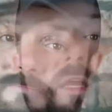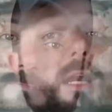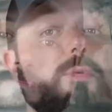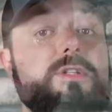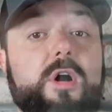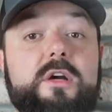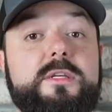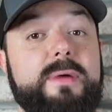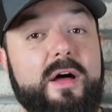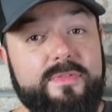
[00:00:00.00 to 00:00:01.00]
Now, we
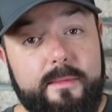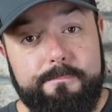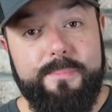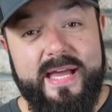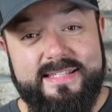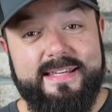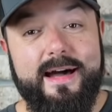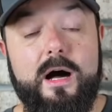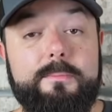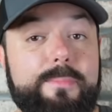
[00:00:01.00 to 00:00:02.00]
talked about the best
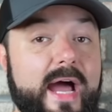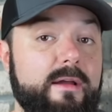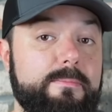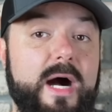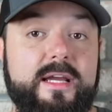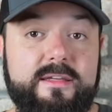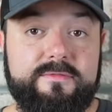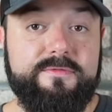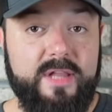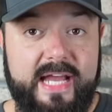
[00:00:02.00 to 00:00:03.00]
compact
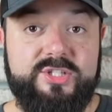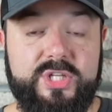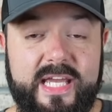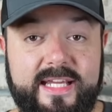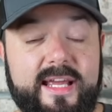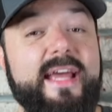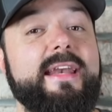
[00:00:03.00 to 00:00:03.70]
pocket flashlight.